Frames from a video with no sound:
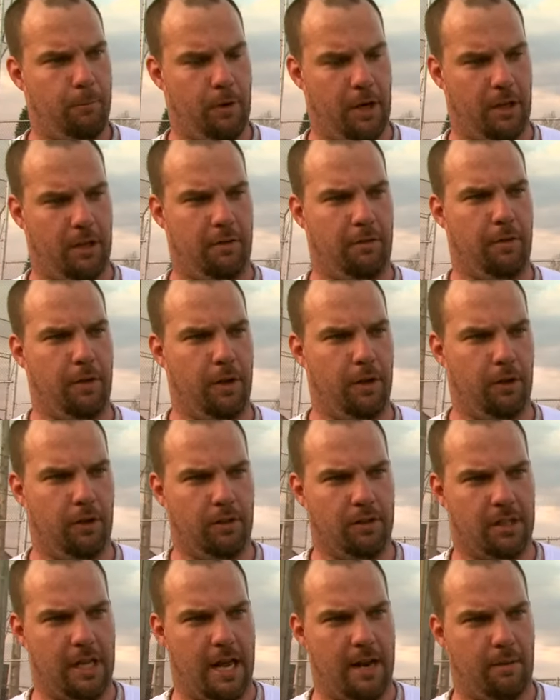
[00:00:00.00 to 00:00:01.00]
Wrigley Field
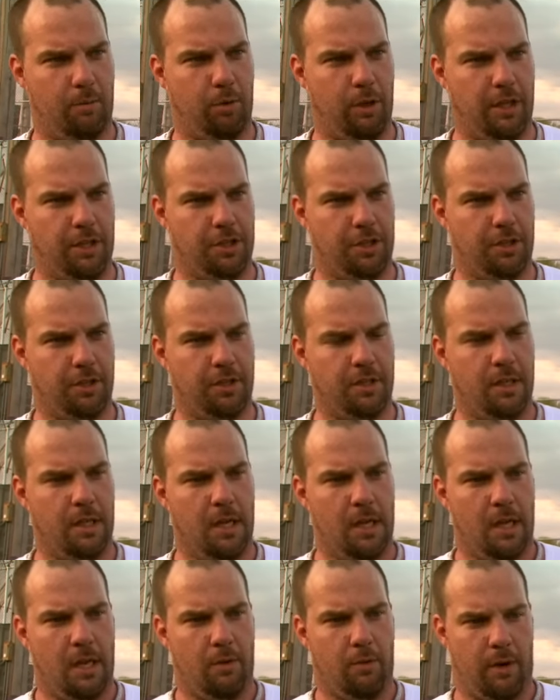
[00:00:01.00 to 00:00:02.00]
and sat in the bleachers
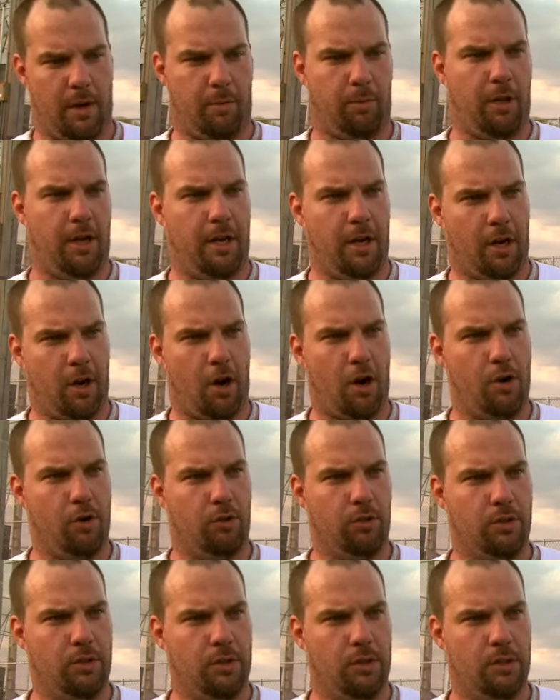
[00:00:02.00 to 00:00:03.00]
when they played the
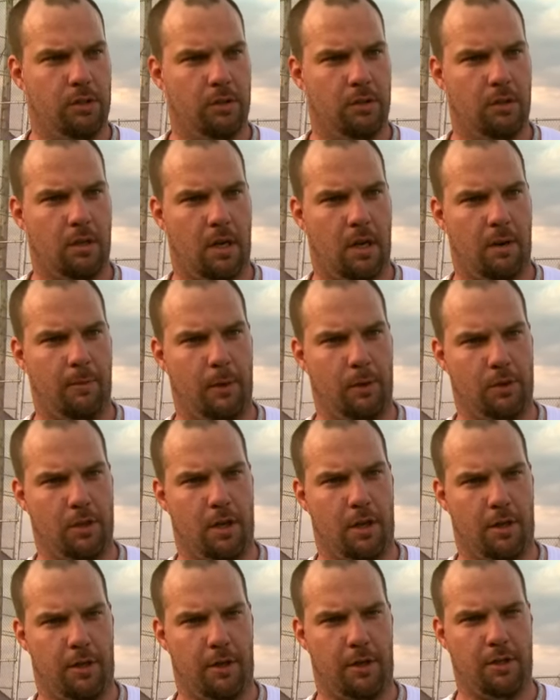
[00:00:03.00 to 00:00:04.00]
Cardinals. It was
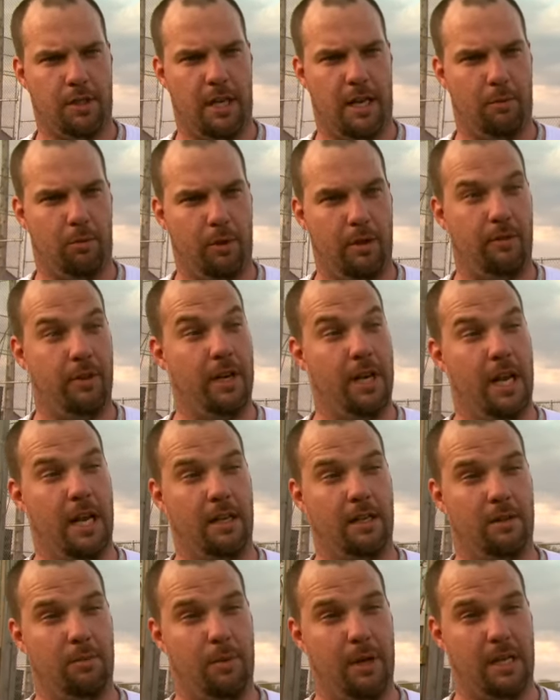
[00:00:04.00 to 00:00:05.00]
on a Thursday, I believe the
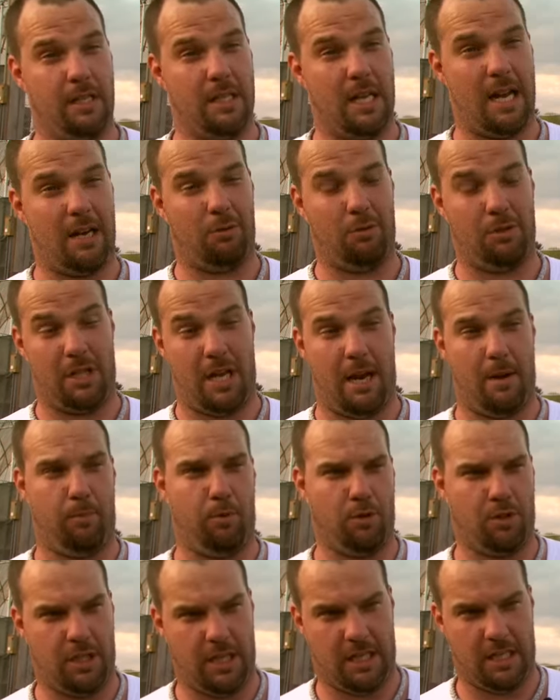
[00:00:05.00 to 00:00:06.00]
date to be exact was
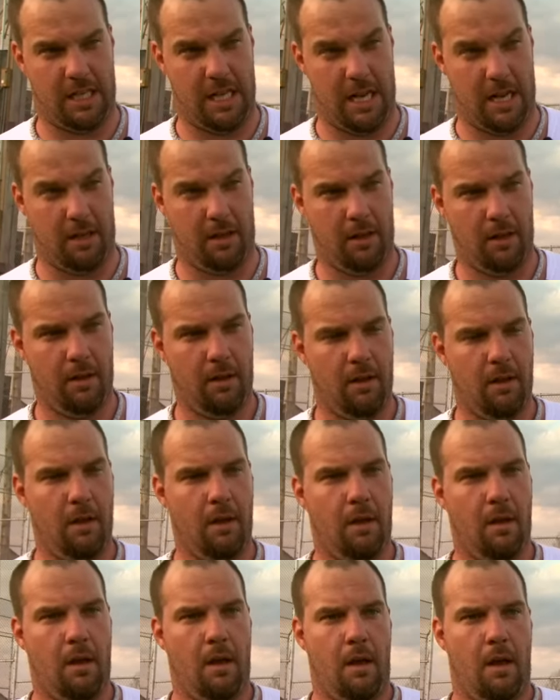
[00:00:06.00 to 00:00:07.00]
April 16th.
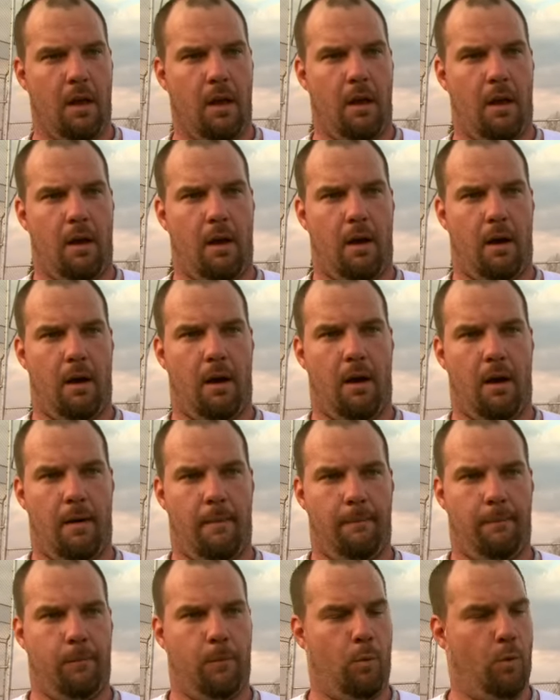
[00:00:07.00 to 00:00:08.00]

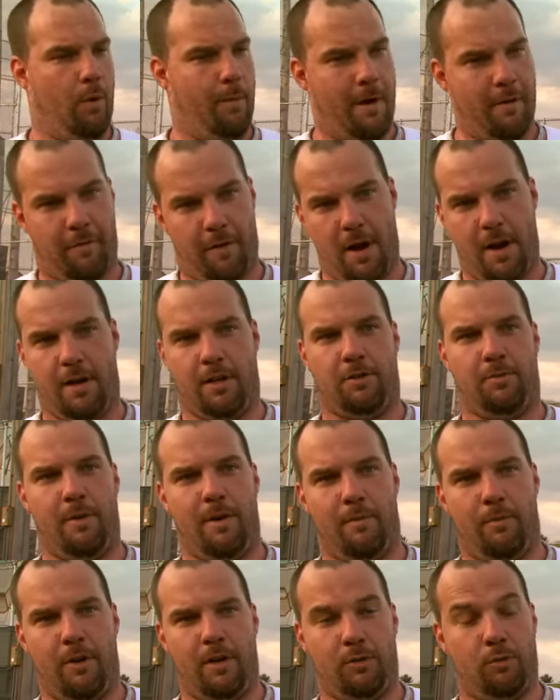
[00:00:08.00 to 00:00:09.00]
One of my fondest
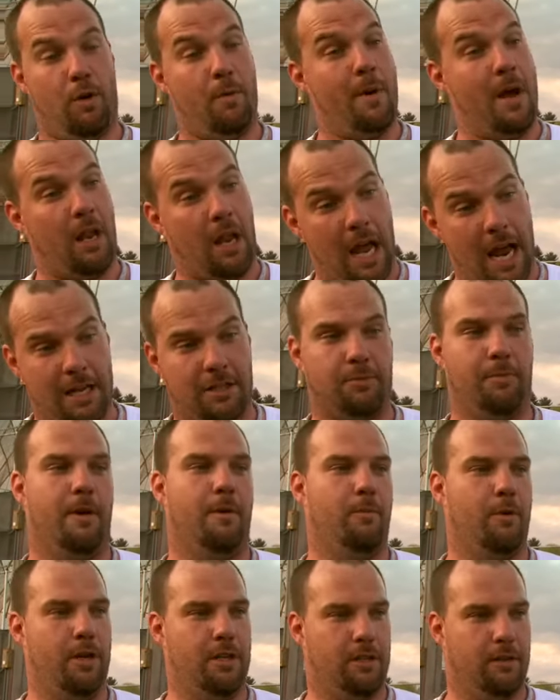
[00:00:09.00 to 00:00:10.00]
memories, one of my last
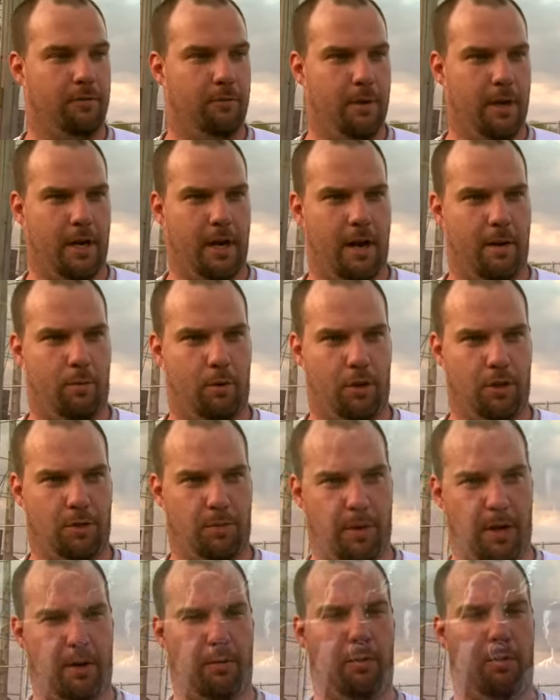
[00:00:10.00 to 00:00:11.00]
memories of being able to
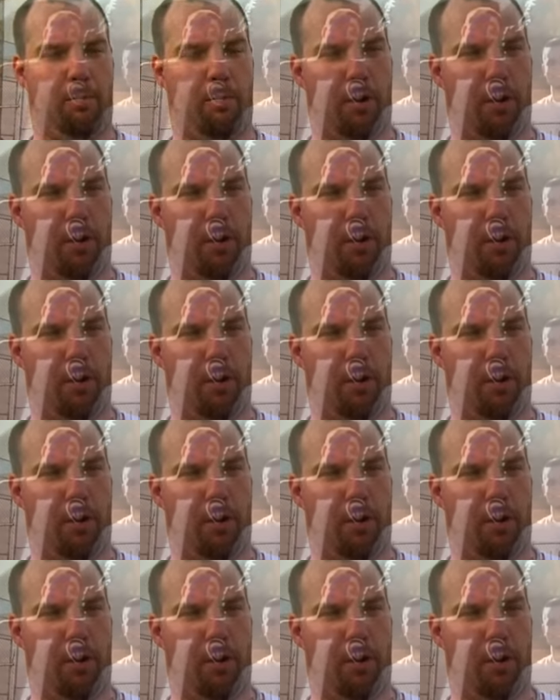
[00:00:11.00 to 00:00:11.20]
spend with